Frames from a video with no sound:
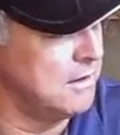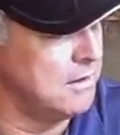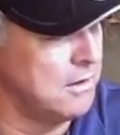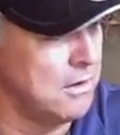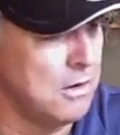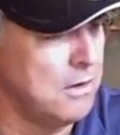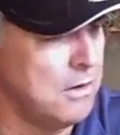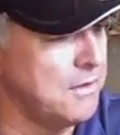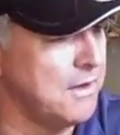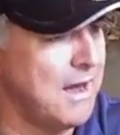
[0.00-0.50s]

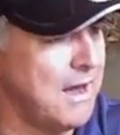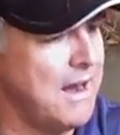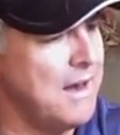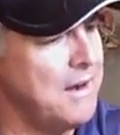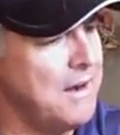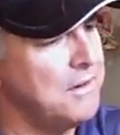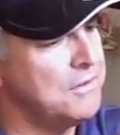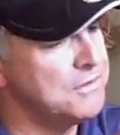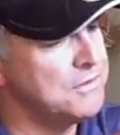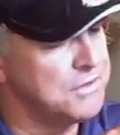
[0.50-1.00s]
all the
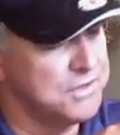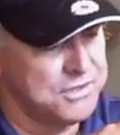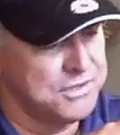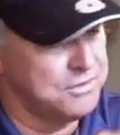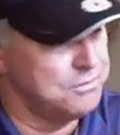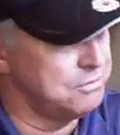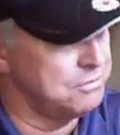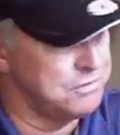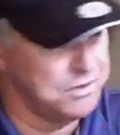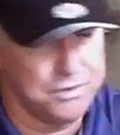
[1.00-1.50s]
irons
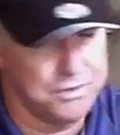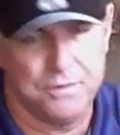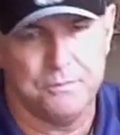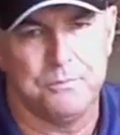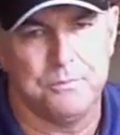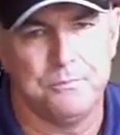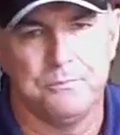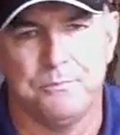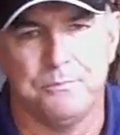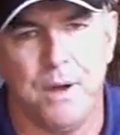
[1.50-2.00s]
you
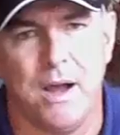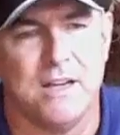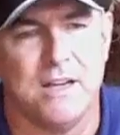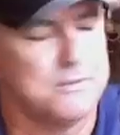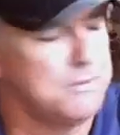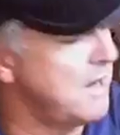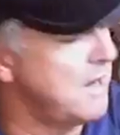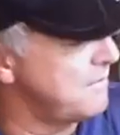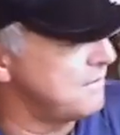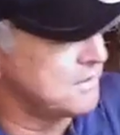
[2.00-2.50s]
could
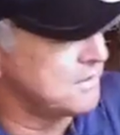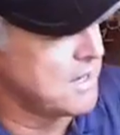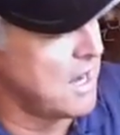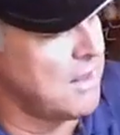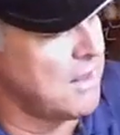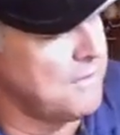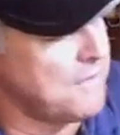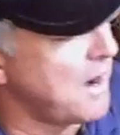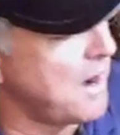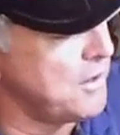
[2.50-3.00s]
possibly, every
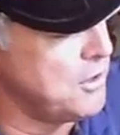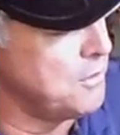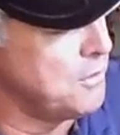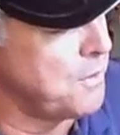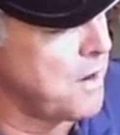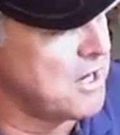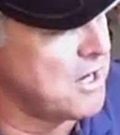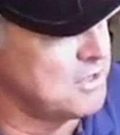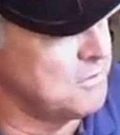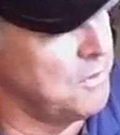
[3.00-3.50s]
style of iron you
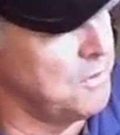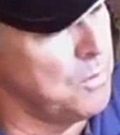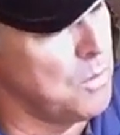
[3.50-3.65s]
possibly